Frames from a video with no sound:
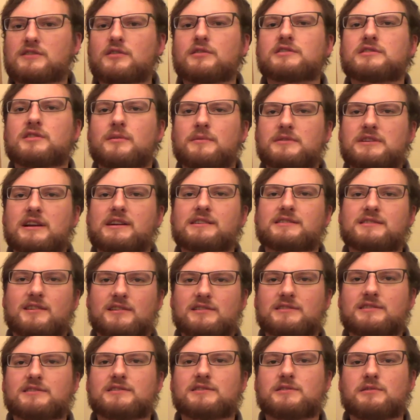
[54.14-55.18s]
only so much
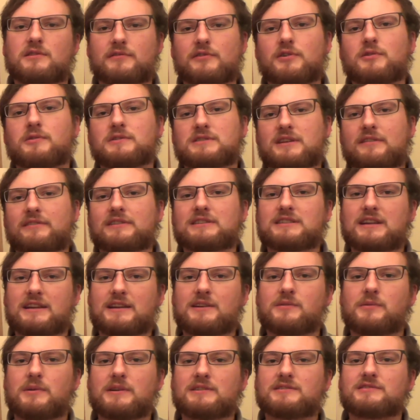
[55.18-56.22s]
exercise can do if you're always having
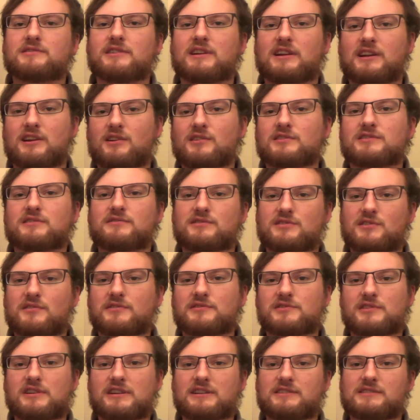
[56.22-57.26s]
takeaways and drinking lots of soft
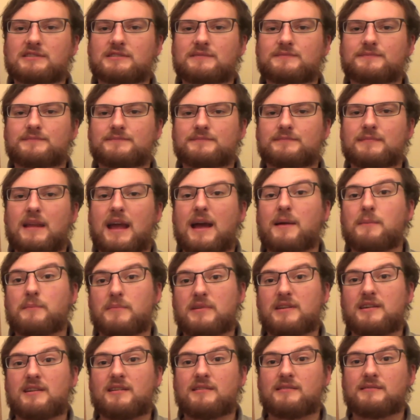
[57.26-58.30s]
drinks. And
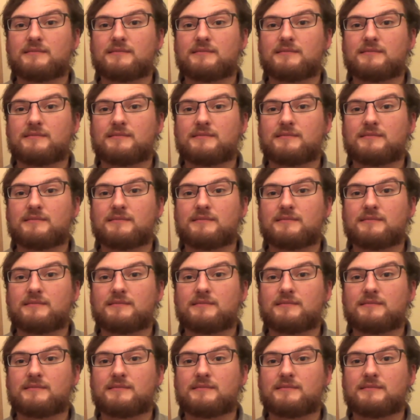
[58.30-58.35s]
beer.